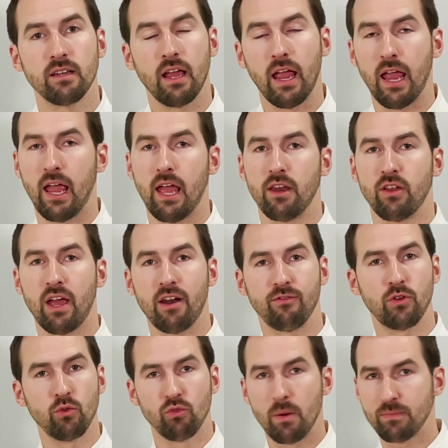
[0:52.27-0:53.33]
and you got a few
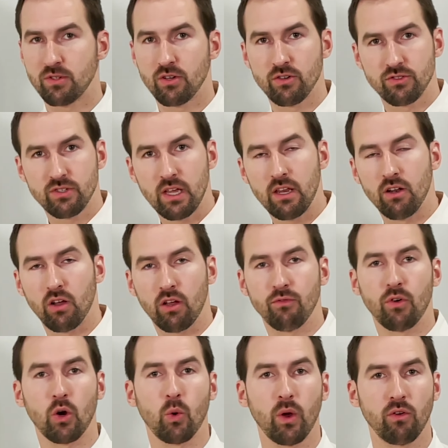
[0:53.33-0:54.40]
rips in your seat and you're looking for a
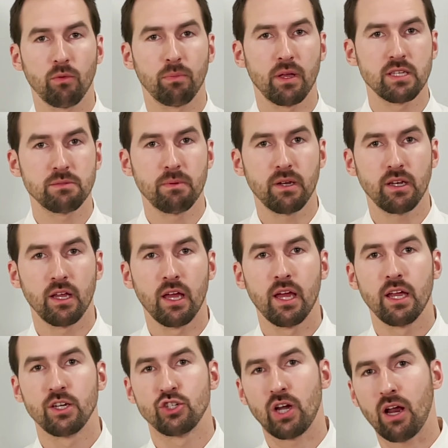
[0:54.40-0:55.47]
quick replacement,
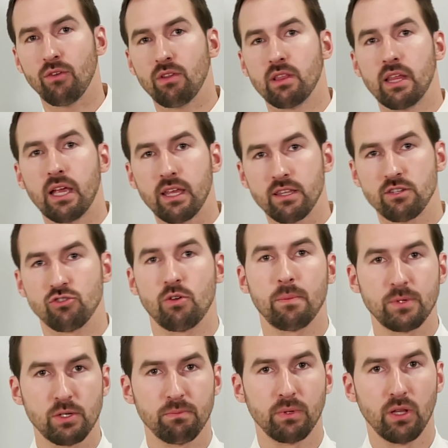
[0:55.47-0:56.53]
check out the link in the
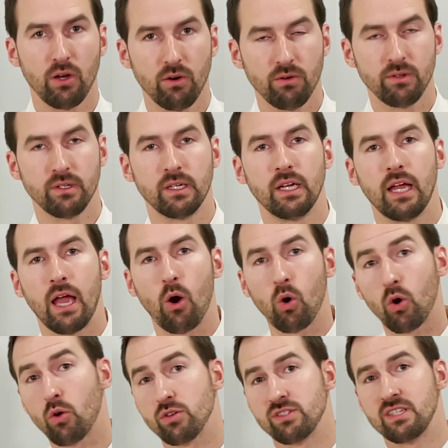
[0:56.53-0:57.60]
description below or
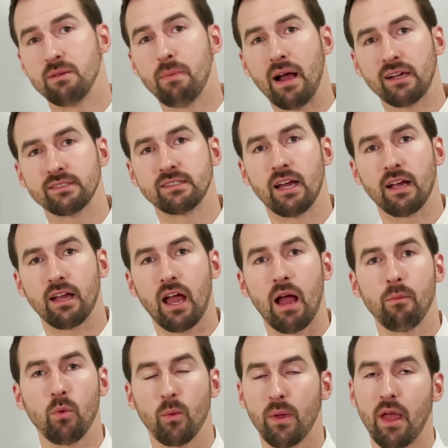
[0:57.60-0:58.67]
go to zbox.com
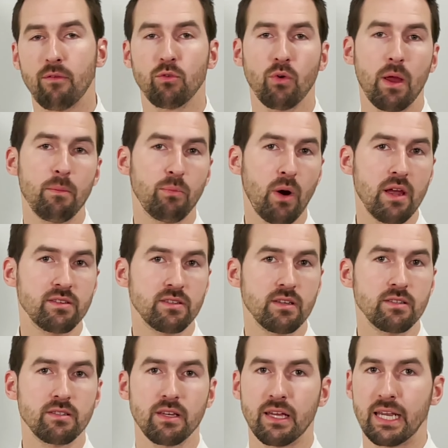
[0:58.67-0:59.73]
where we have great
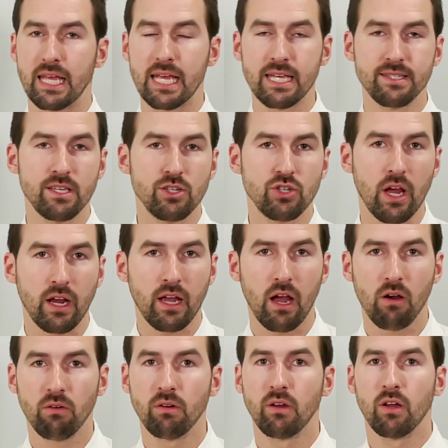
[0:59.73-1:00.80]
prices, an easy
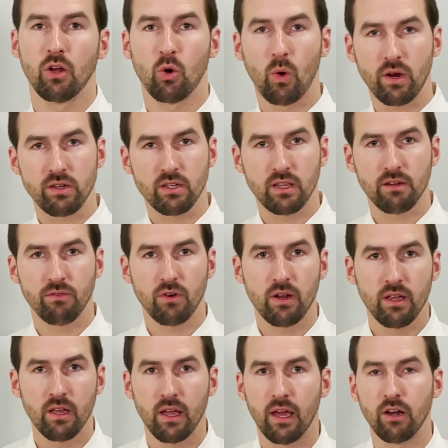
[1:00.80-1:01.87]
checkout, quick
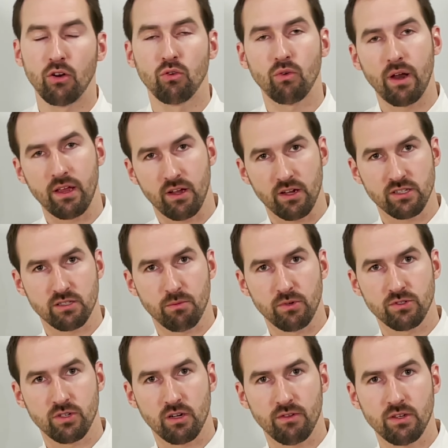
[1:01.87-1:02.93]
delivery, and great customer
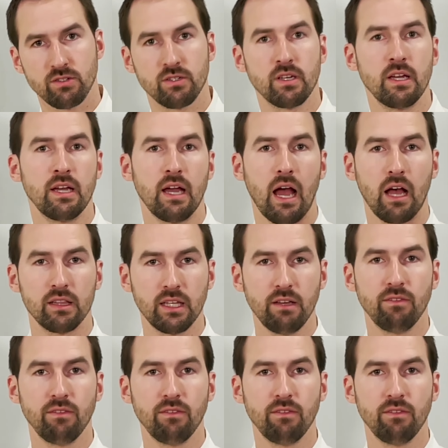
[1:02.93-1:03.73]
service. I'll leave a